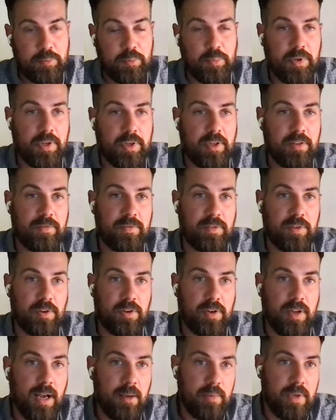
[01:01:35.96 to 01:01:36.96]
But if you're
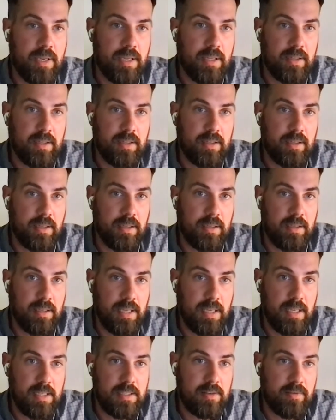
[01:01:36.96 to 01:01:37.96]
not meeting the
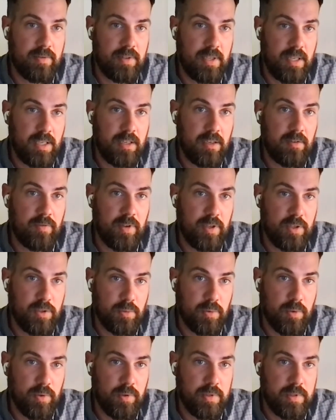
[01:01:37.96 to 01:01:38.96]
needs of the
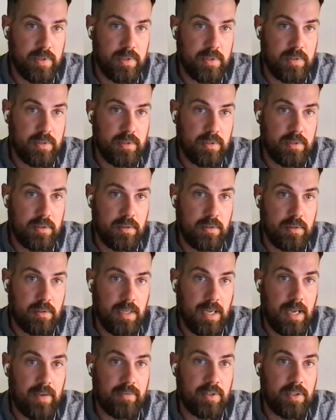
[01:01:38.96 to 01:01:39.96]
individuals
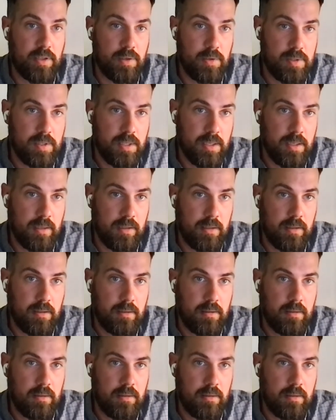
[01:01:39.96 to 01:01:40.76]
that have to use it,